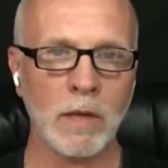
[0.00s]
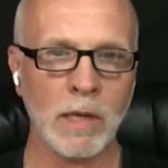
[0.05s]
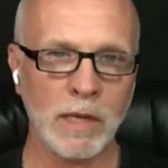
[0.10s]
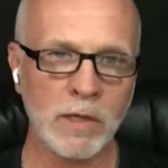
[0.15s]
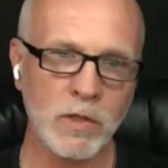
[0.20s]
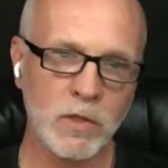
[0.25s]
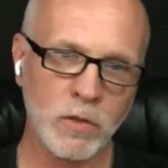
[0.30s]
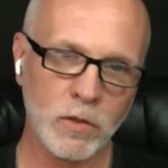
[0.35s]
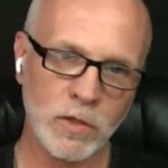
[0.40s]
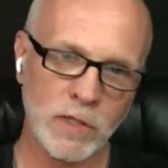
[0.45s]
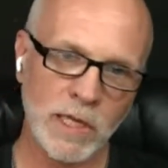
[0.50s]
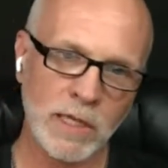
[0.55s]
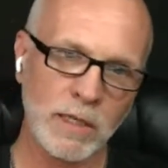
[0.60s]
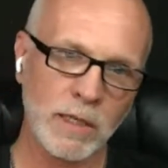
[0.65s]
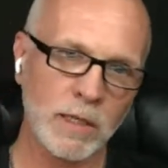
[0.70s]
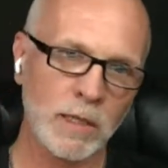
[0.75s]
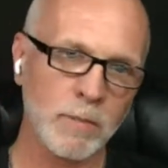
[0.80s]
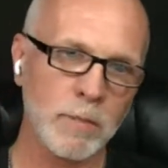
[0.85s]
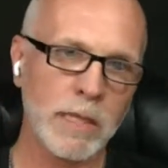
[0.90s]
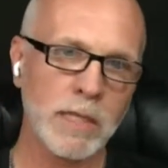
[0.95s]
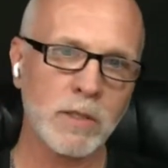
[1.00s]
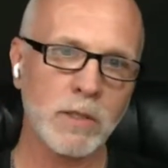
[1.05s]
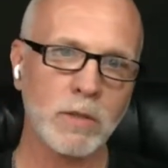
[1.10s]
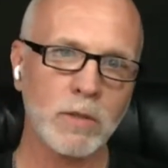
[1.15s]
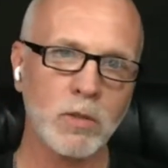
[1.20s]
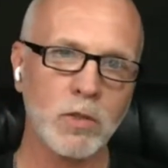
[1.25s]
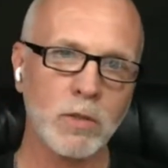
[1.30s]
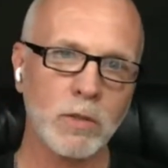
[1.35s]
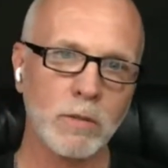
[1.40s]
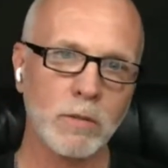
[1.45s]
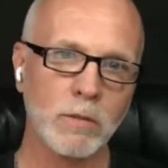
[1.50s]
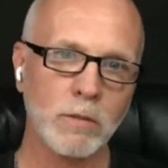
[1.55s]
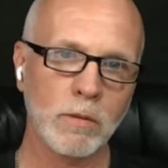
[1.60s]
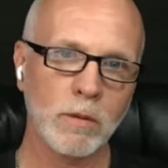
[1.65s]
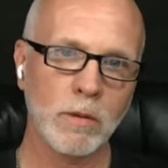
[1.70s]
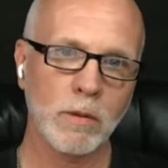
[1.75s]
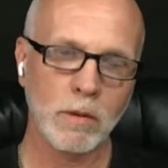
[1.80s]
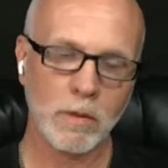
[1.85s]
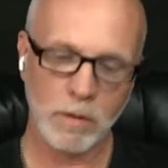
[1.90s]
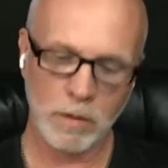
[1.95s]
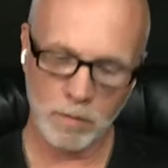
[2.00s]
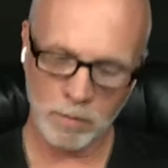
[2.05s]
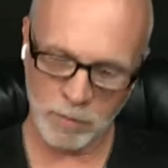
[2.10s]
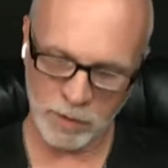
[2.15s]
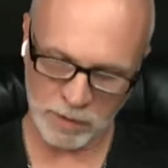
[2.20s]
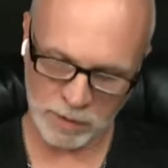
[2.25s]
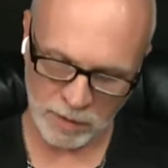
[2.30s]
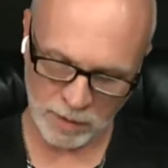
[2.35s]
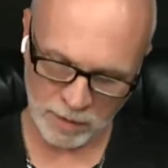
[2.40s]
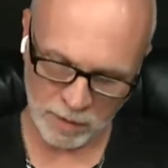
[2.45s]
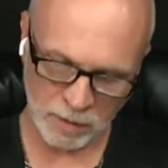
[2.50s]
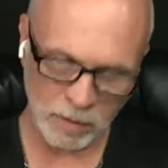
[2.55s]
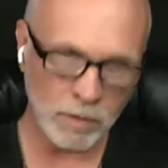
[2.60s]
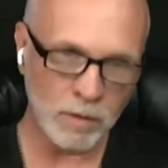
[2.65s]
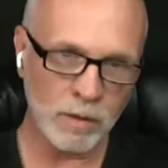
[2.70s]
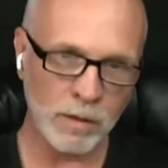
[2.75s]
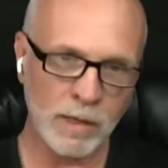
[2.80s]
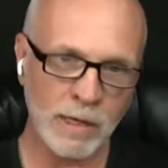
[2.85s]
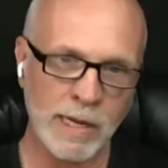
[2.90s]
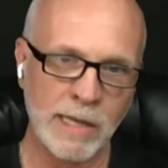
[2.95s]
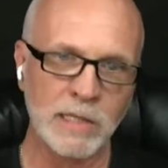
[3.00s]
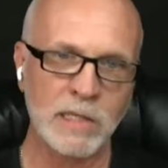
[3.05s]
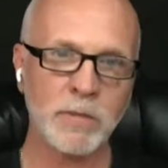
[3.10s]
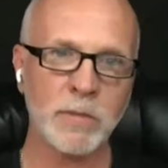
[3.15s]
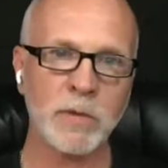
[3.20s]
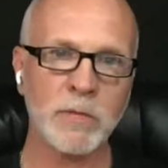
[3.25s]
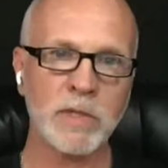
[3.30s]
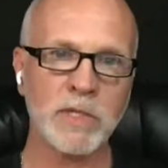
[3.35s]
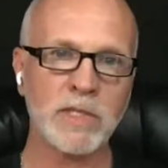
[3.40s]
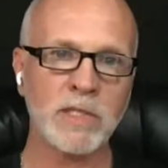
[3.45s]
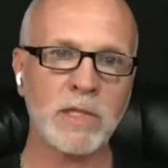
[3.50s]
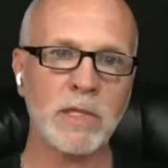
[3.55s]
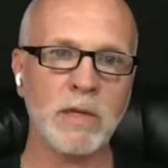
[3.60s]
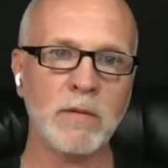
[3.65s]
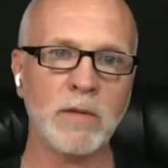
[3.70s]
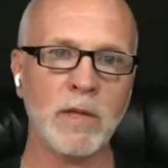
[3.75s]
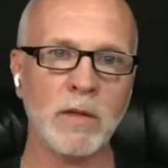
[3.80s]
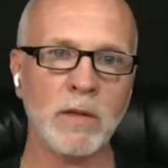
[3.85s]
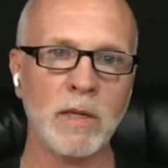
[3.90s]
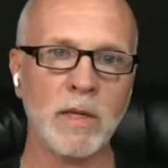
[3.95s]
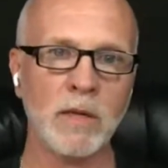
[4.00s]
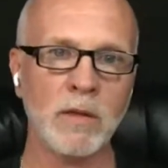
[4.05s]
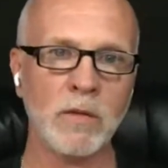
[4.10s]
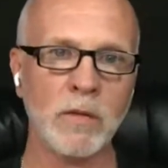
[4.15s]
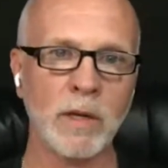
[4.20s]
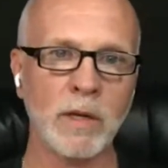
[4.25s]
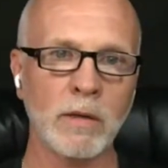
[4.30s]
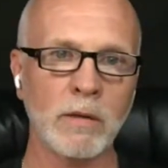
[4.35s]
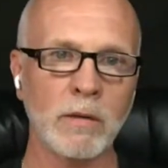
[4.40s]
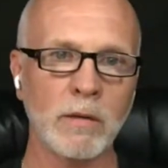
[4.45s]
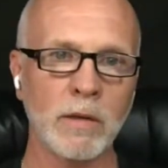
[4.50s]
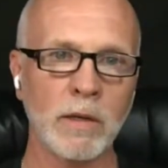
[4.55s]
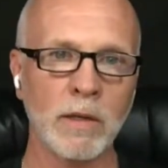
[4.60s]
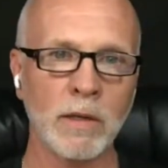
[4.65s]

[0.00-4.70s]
Yes, you're sending the message, but then it has to be received on the other end.